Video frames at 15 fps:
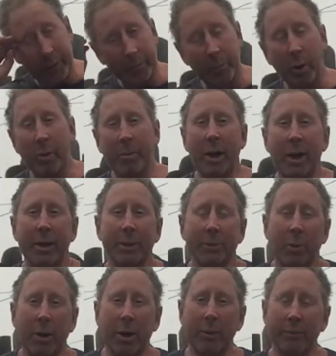bromide is
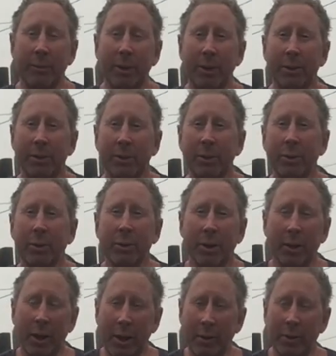one that is still used a
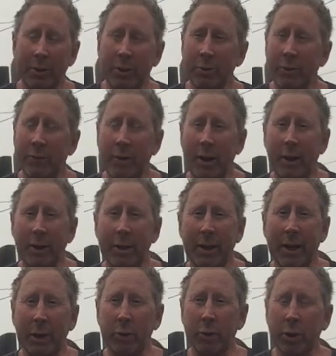lot in the Central Valley in
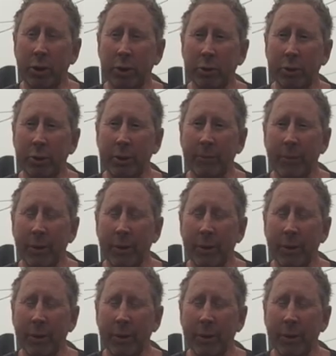agriculture.